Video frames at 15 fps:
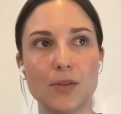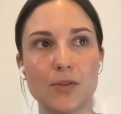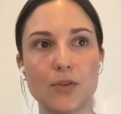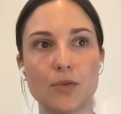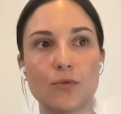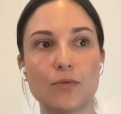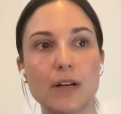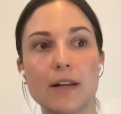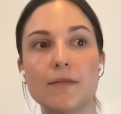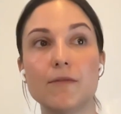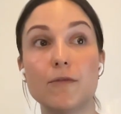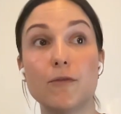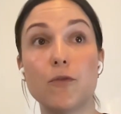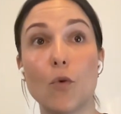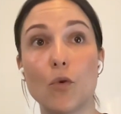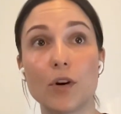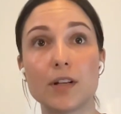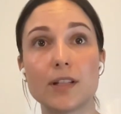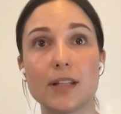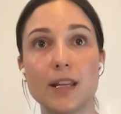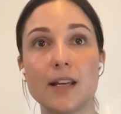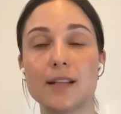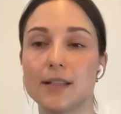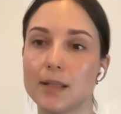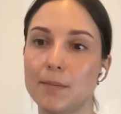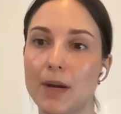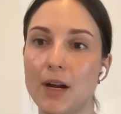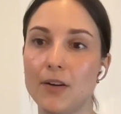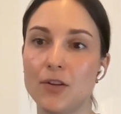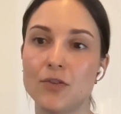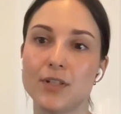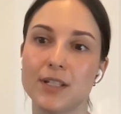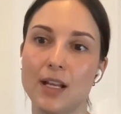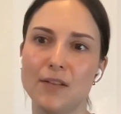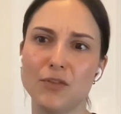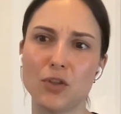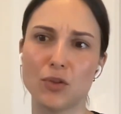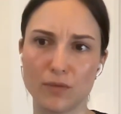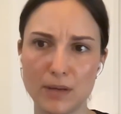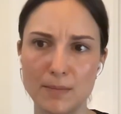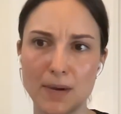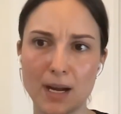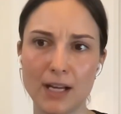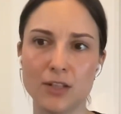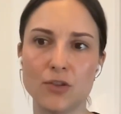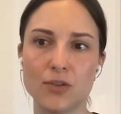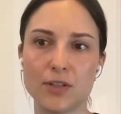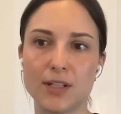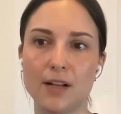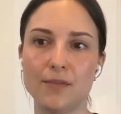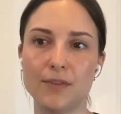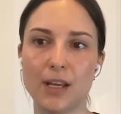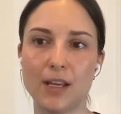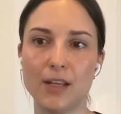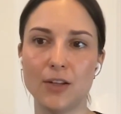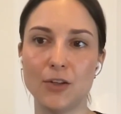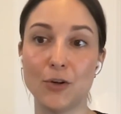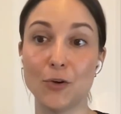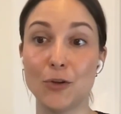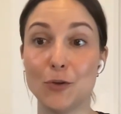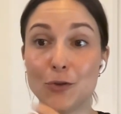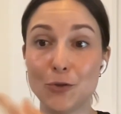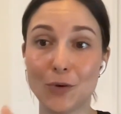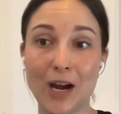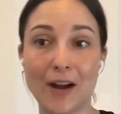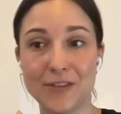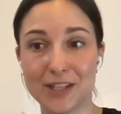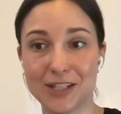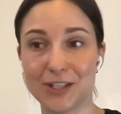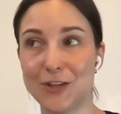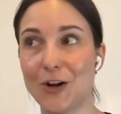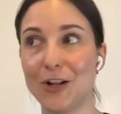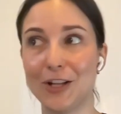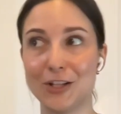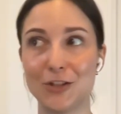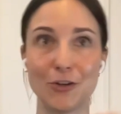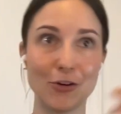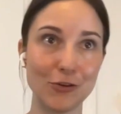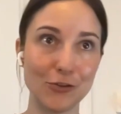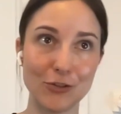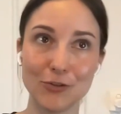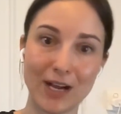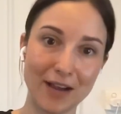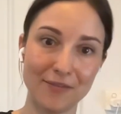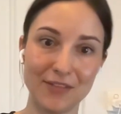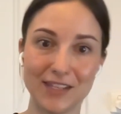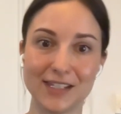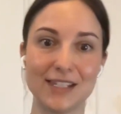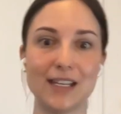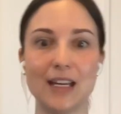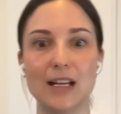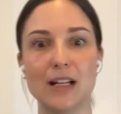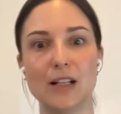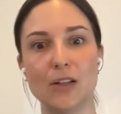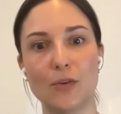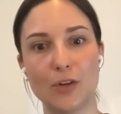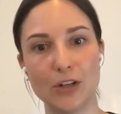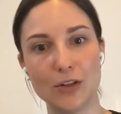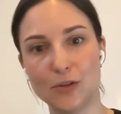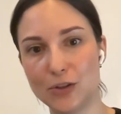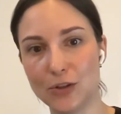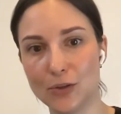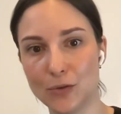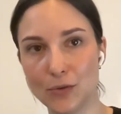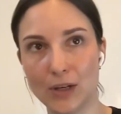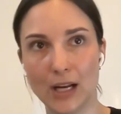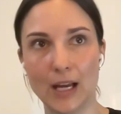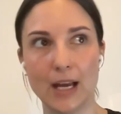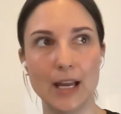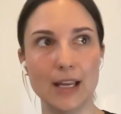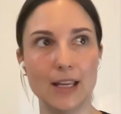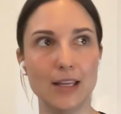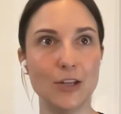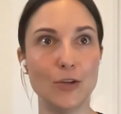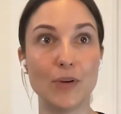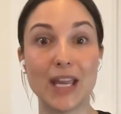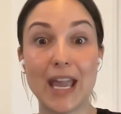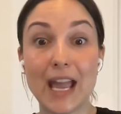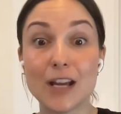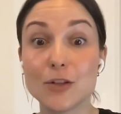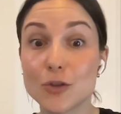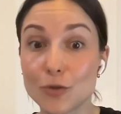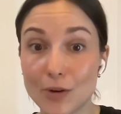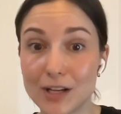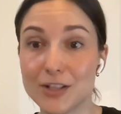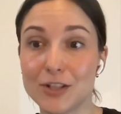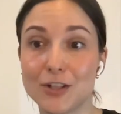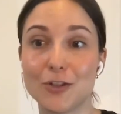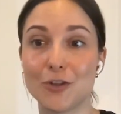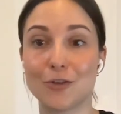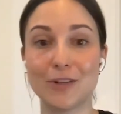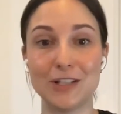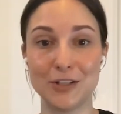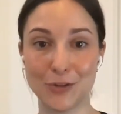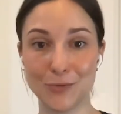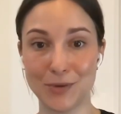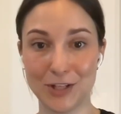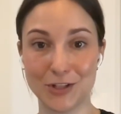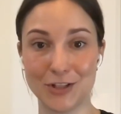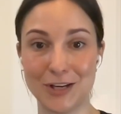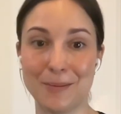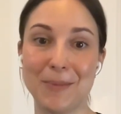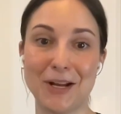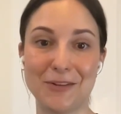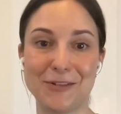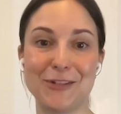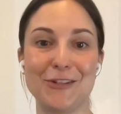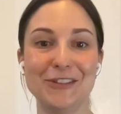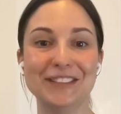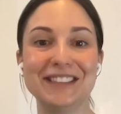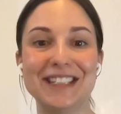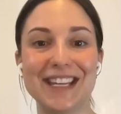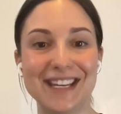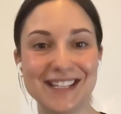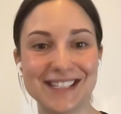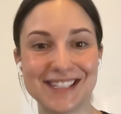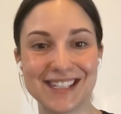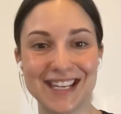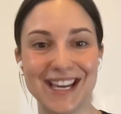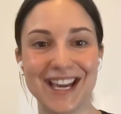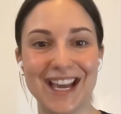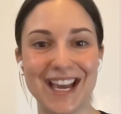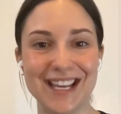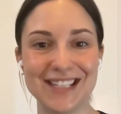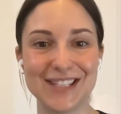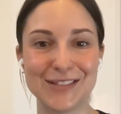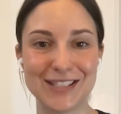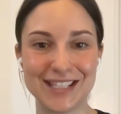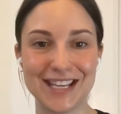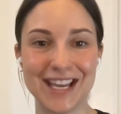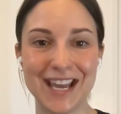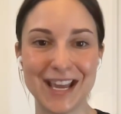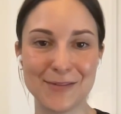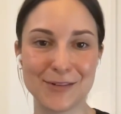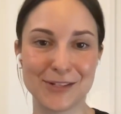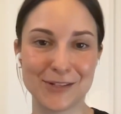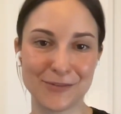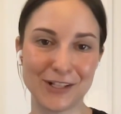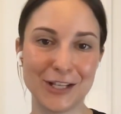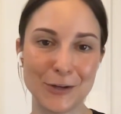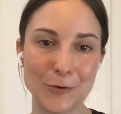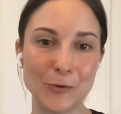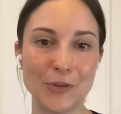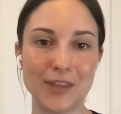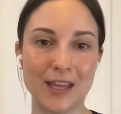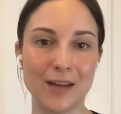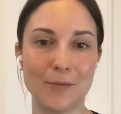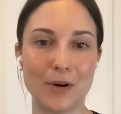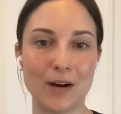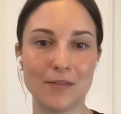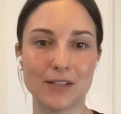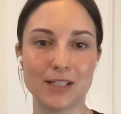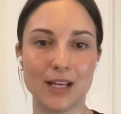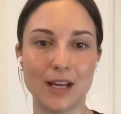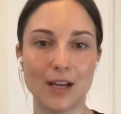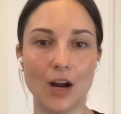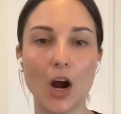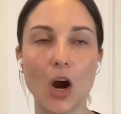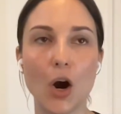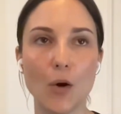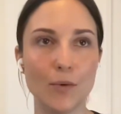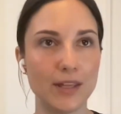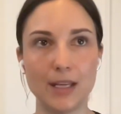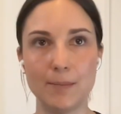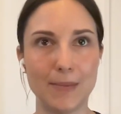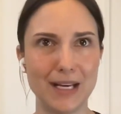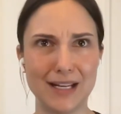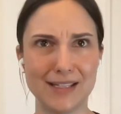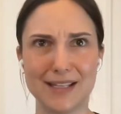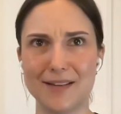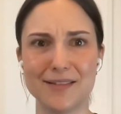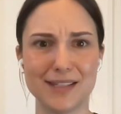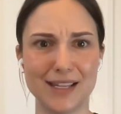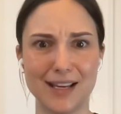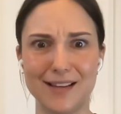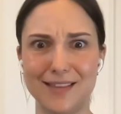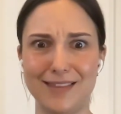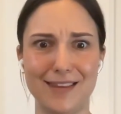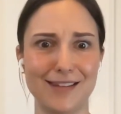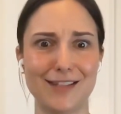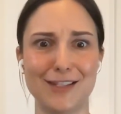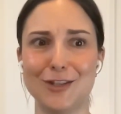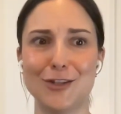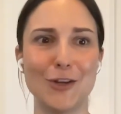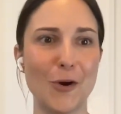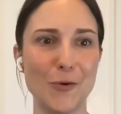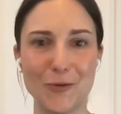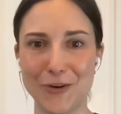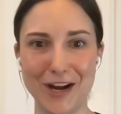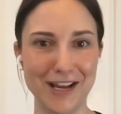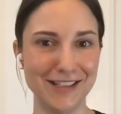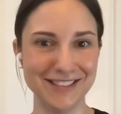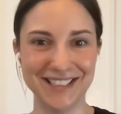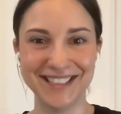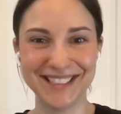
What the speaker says: also reinforce things about yourself, to remind yourself that, you do have this knowledge, or you do have the skill, or you can trust your intuition about certain things. And so today was a really cool thing where I was like, oh, within minutes, I was like, this is so great.